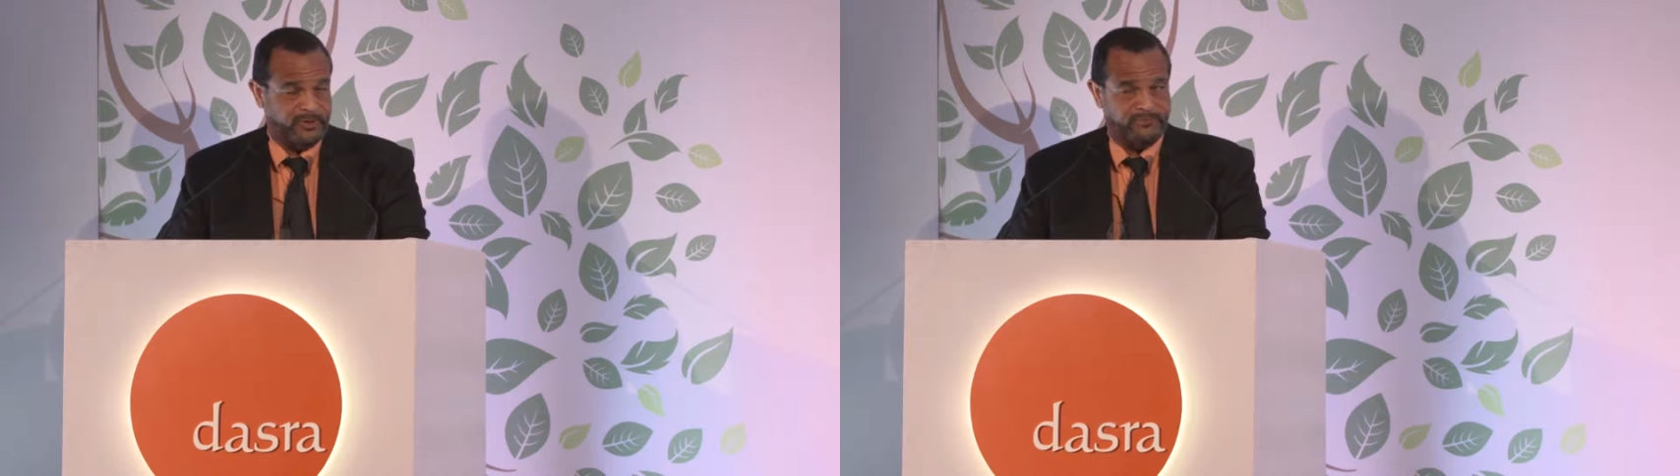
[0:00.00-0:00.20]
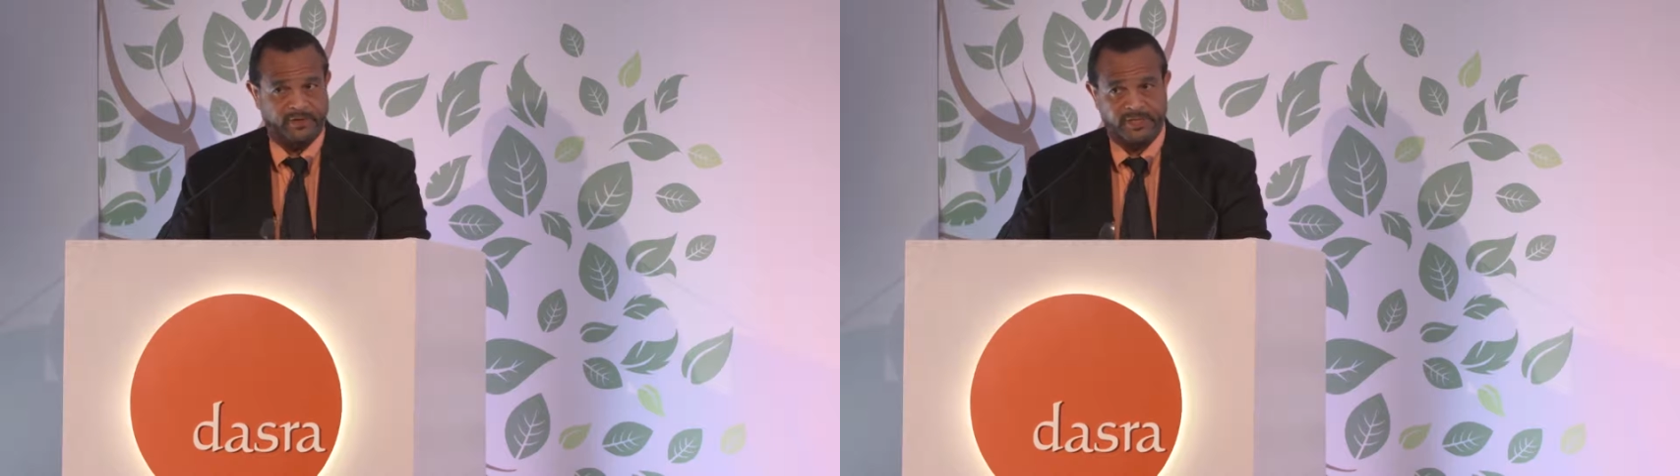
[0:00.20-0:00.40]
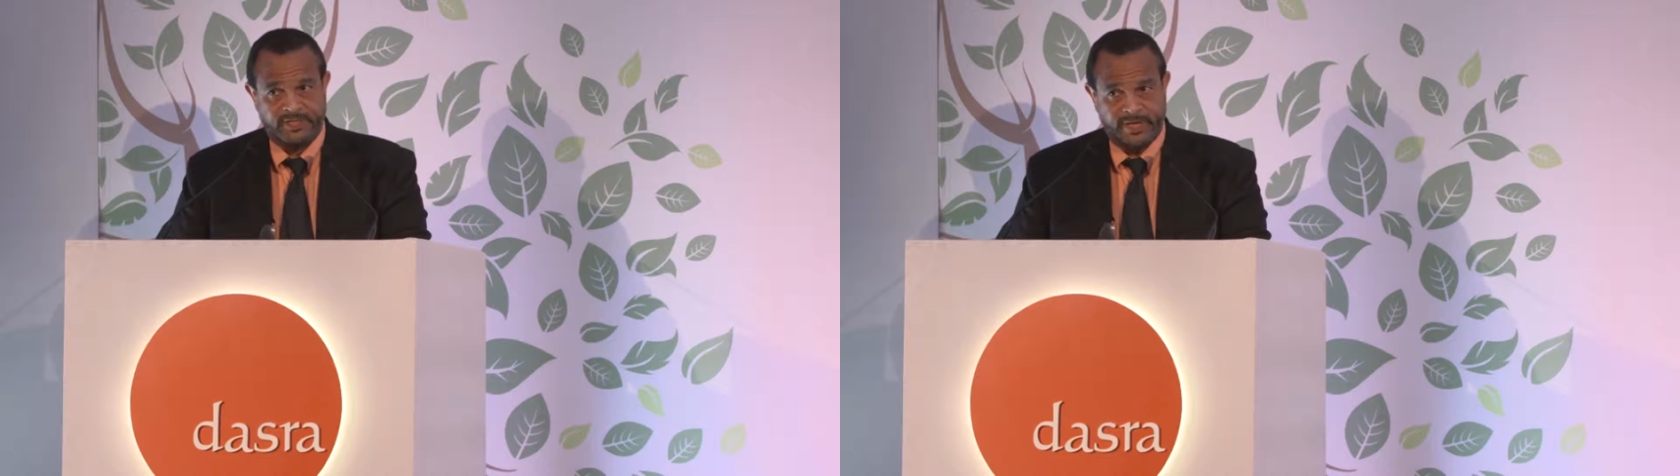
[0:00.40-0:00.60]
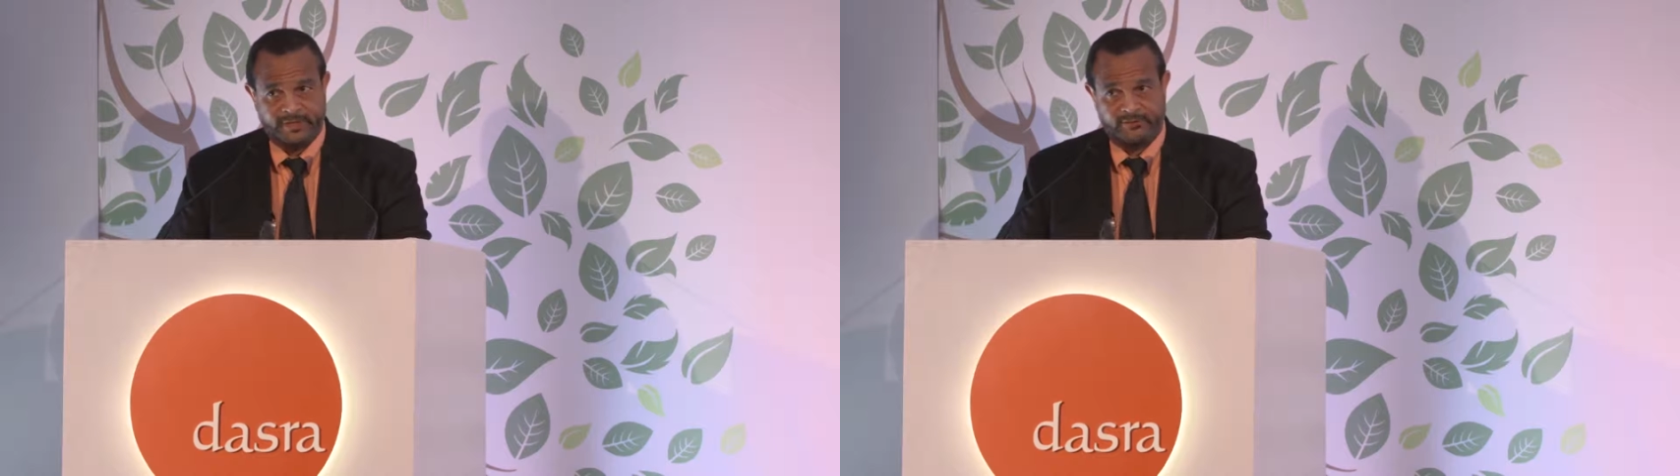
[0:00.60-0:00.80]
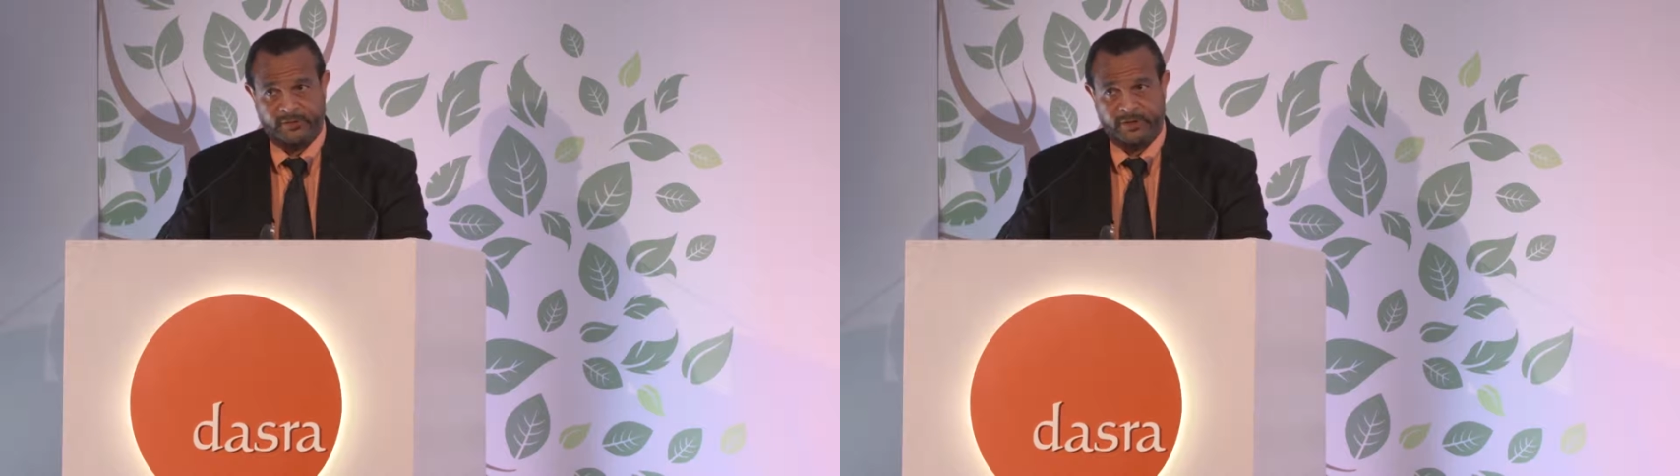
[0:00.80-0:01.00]
If you get a
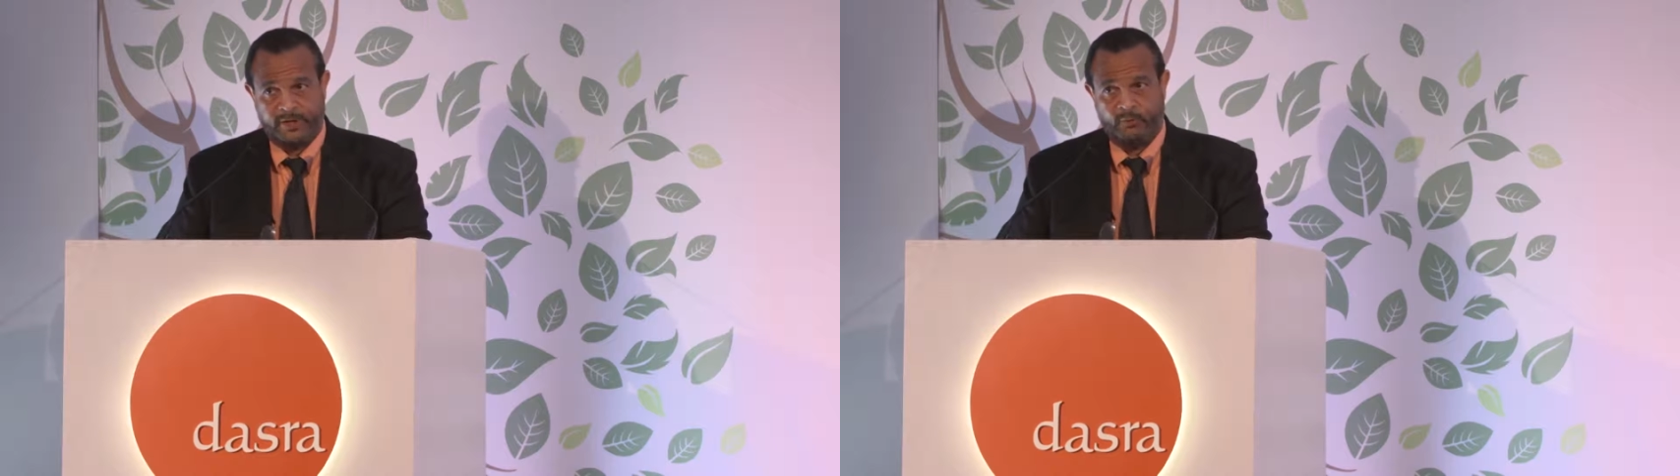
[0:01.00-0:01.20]
chance, look it up,